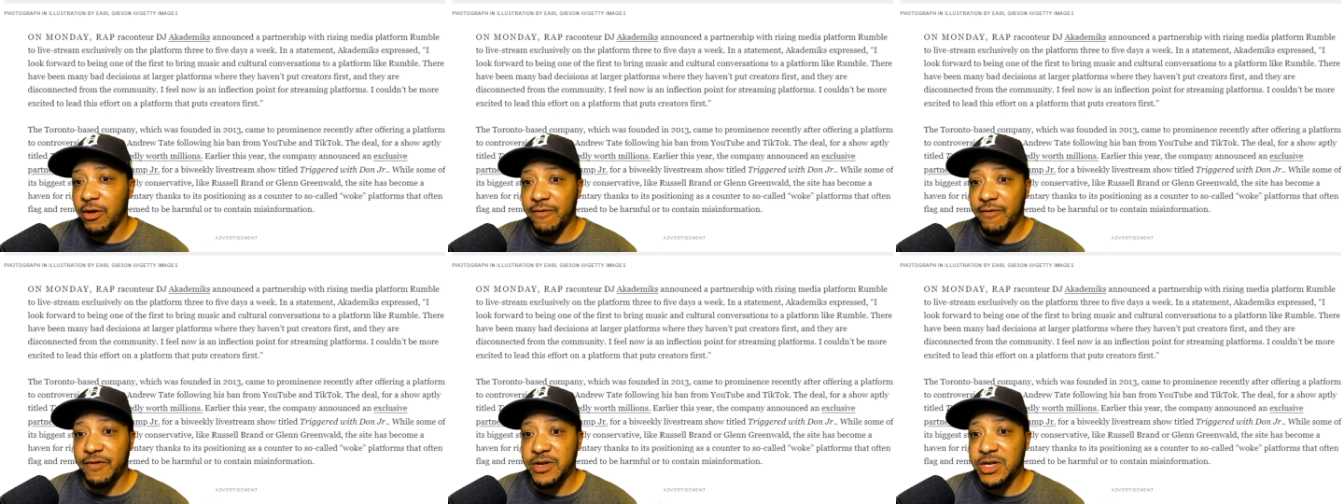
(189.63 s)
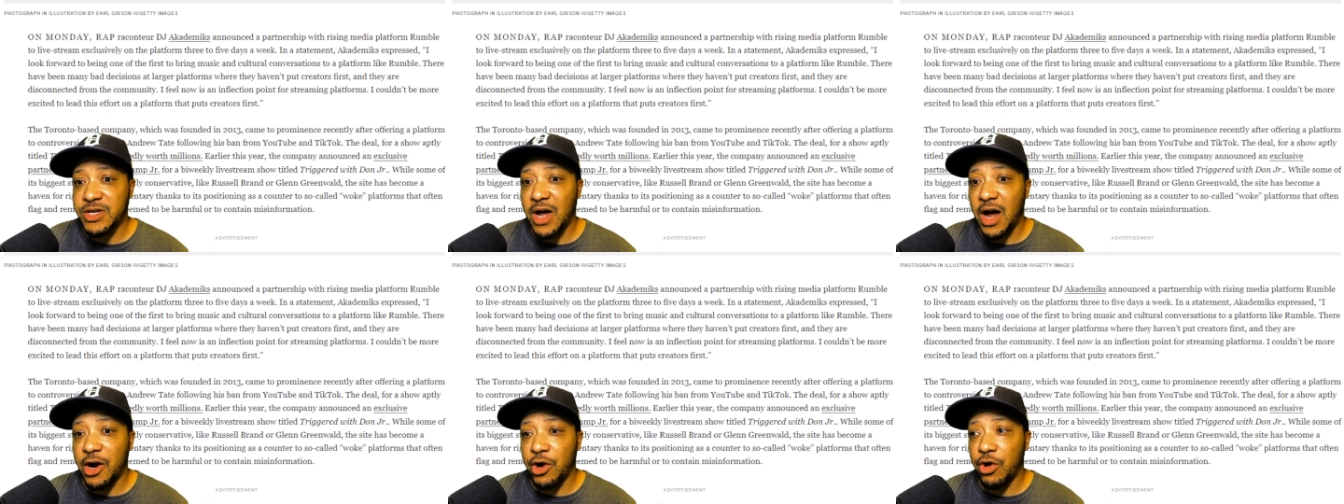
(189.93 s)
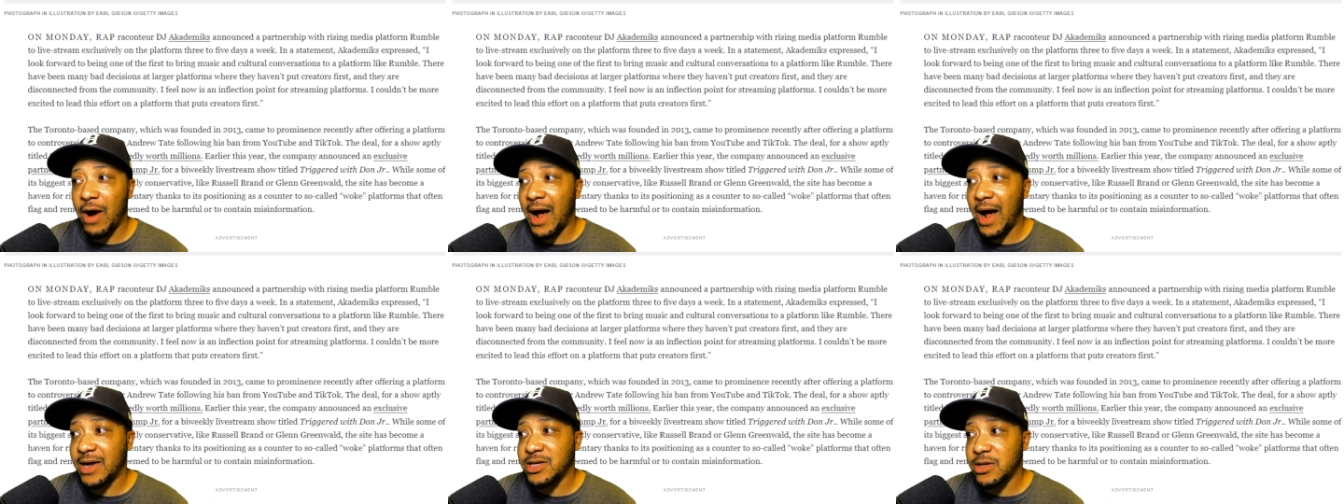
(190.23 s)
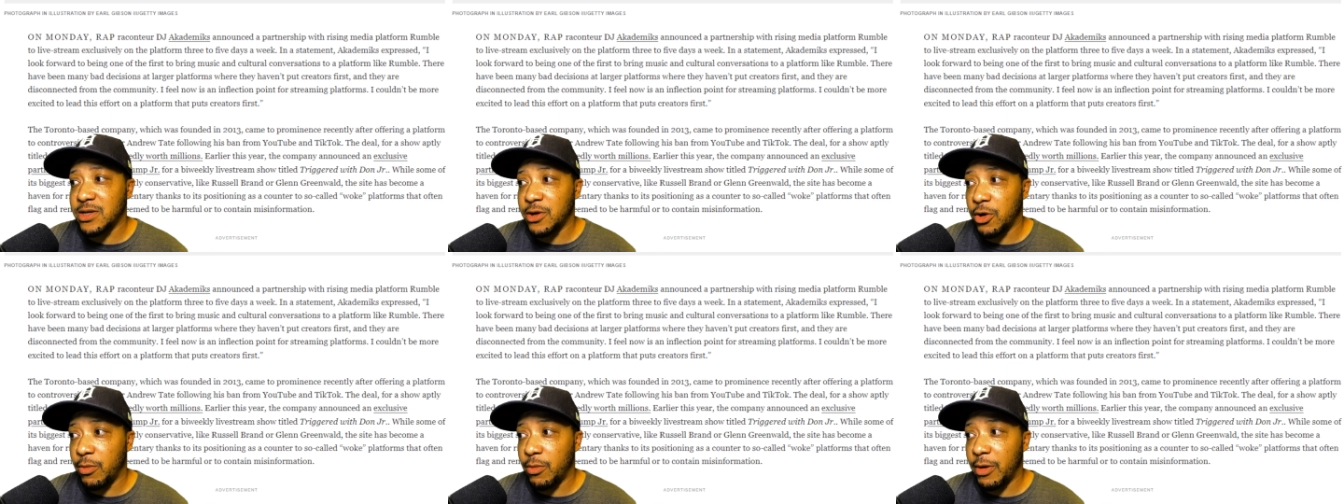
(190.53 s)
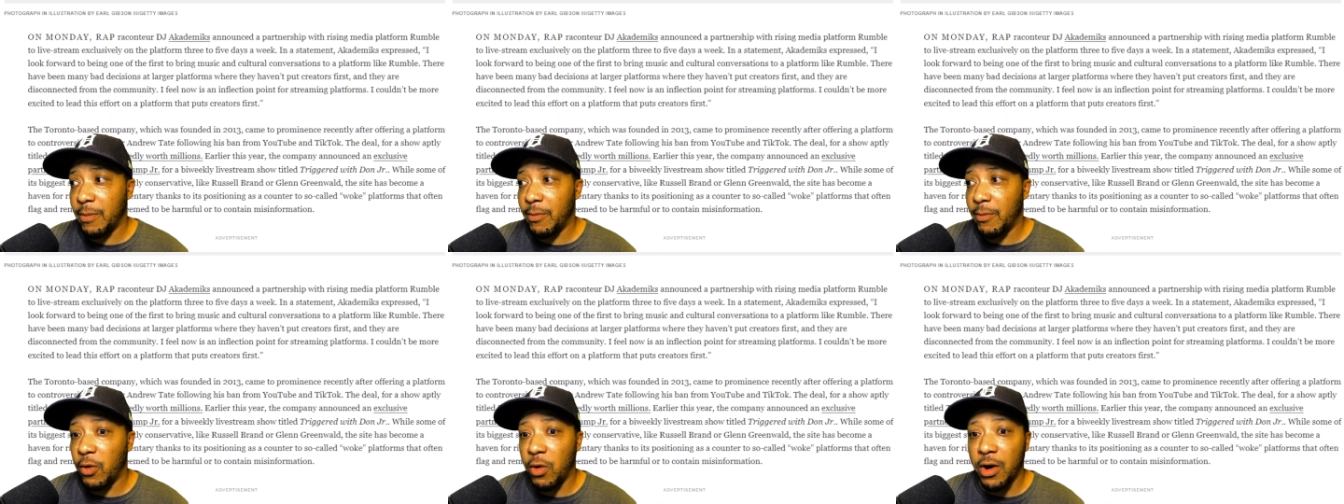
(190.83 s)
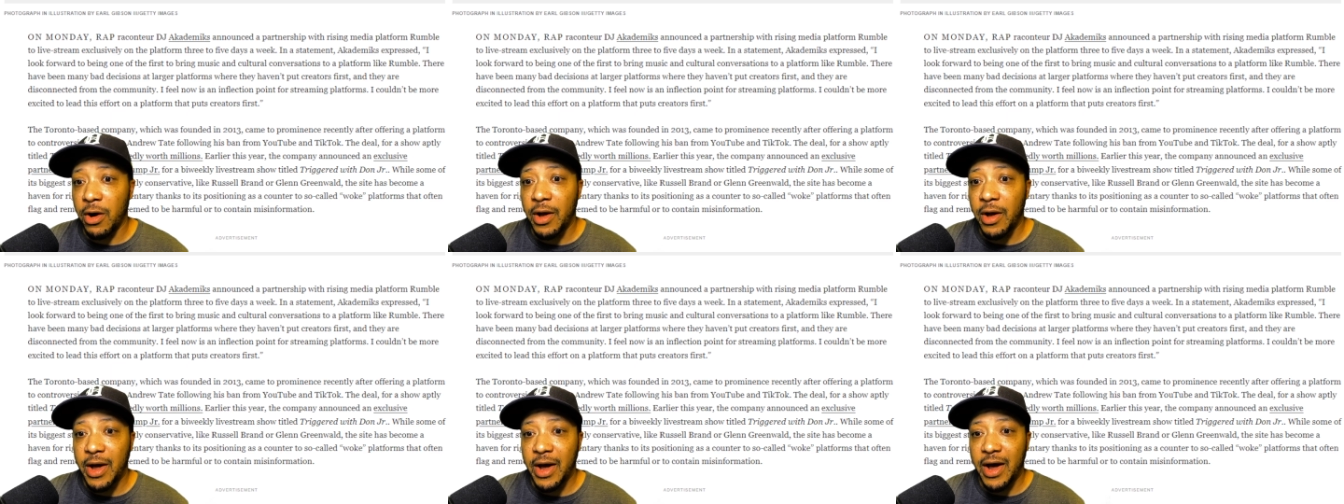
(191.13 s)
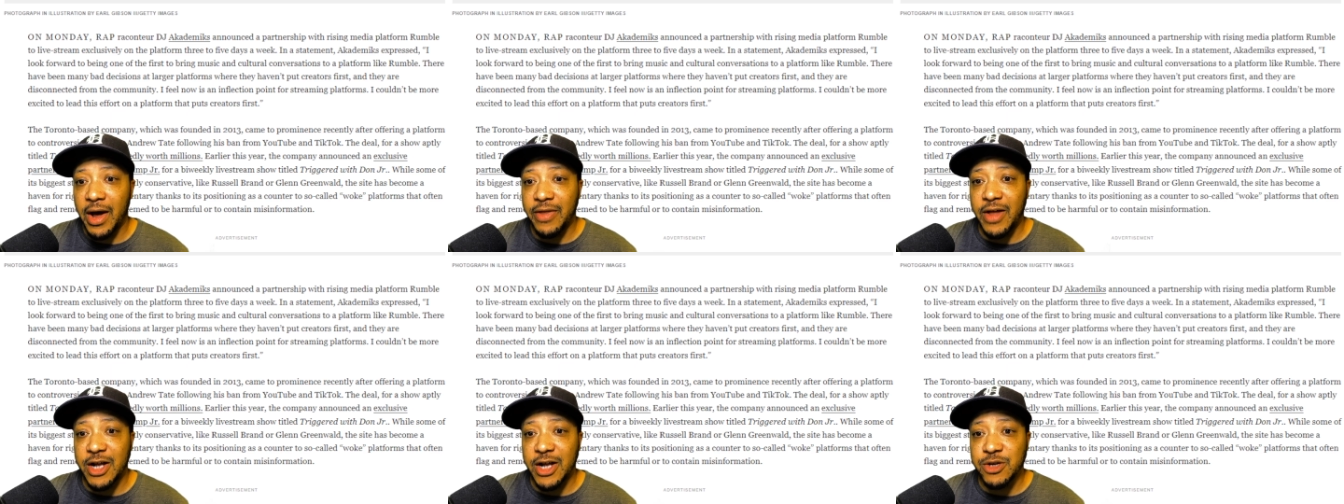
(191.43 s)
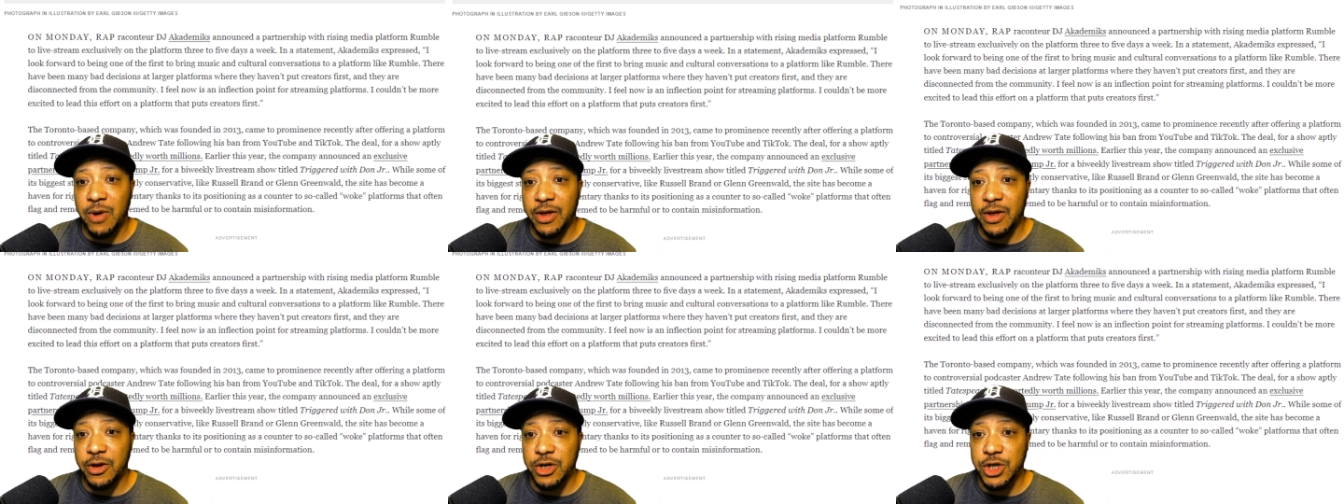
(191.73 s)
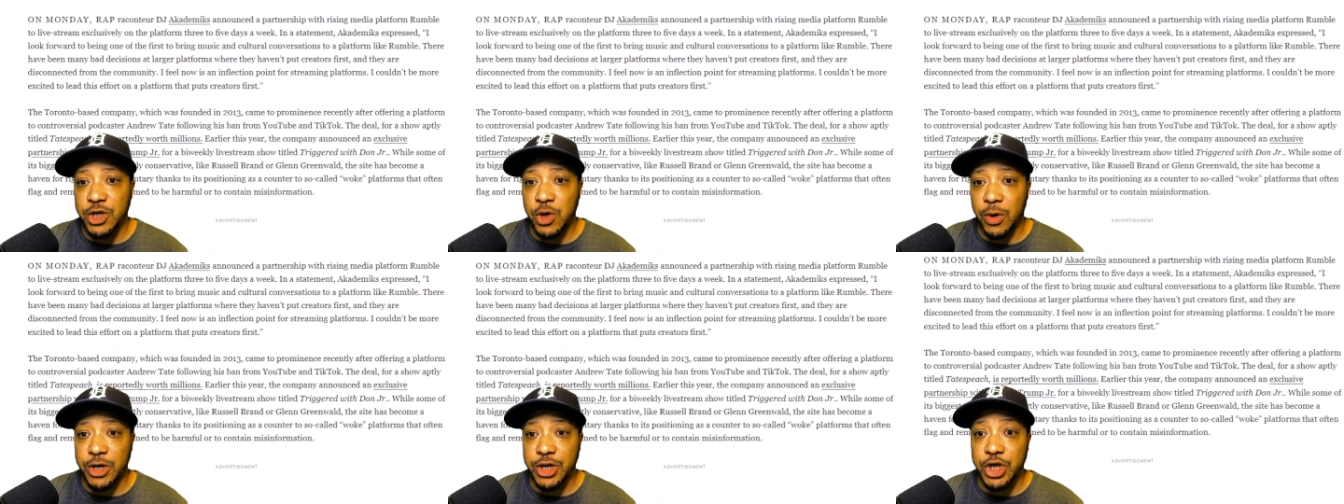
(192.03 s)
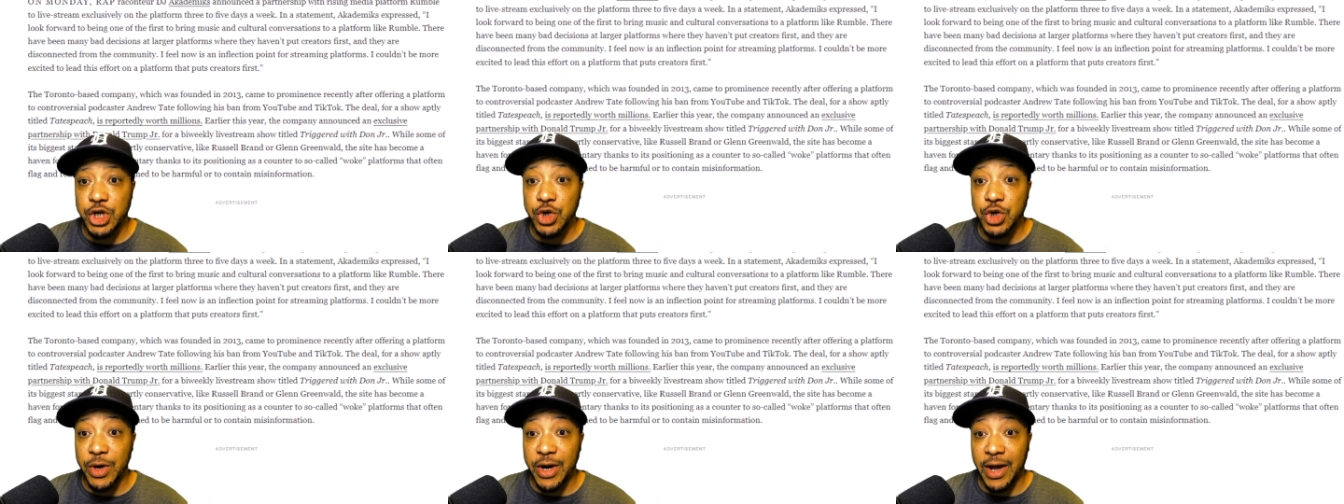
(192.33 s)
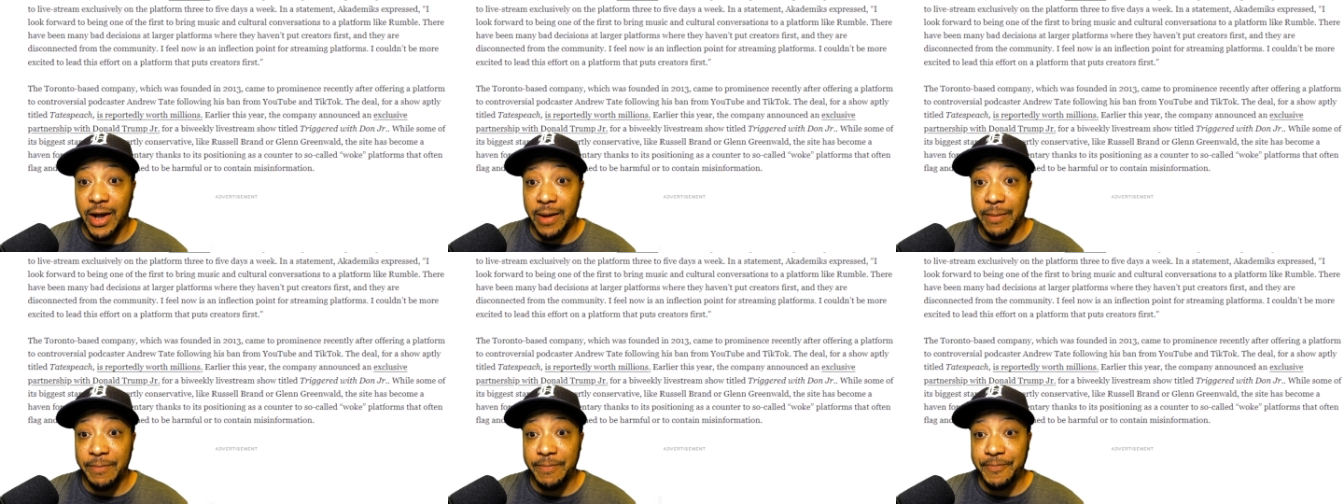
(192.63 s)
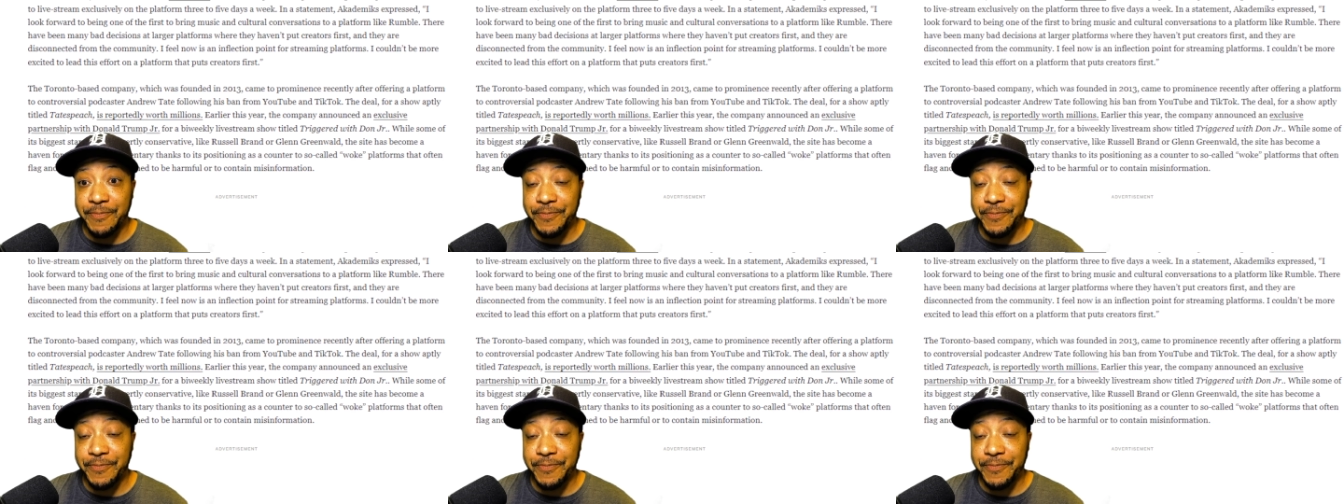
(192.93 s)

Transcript: facade cracks a little bit more, and that's why they're so extreme